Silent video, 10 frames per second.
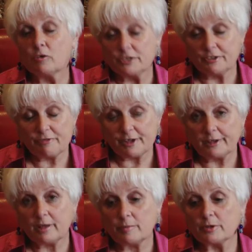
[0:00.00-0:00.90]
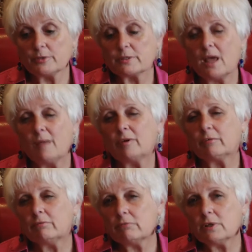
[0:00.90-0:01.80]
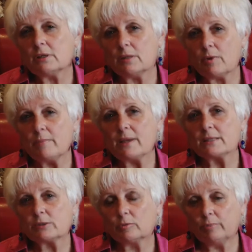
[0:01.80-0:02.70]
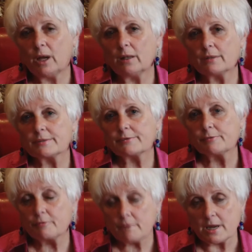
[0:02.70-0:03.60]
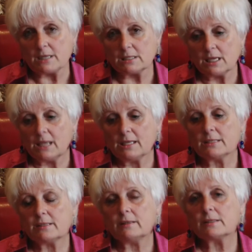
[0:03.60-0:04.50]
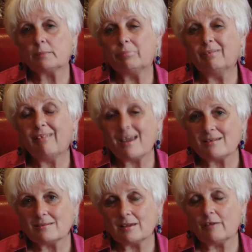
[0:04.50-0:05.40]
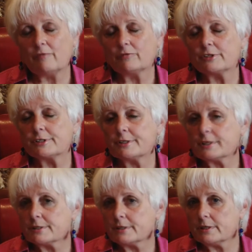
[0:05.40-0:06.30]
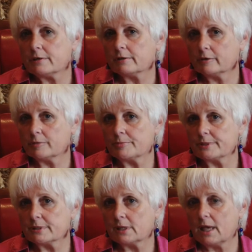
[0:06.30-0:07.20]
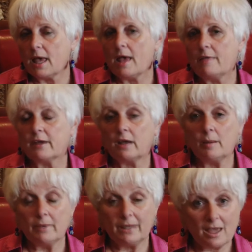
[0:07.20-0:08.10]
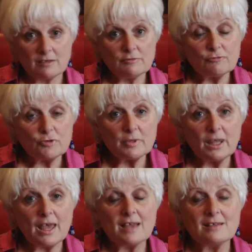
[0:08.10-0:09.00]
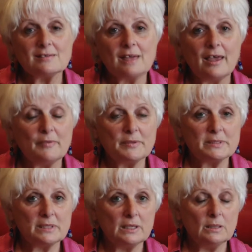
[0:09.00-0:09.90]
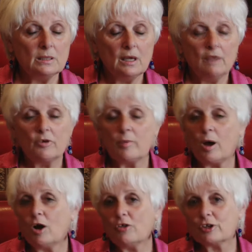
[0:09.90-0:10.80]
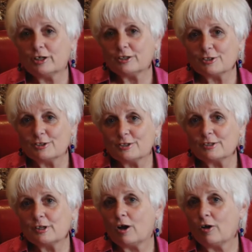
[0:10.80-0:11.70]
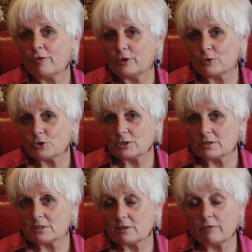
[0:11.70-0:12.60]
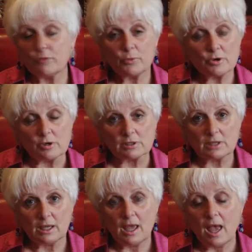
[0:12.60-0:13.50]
or synthetic chemicals. But really what makes Herbolics great is that it's a blend of 60 herbs that come again from the land and the sea, from all the continents and all the oceans of the world.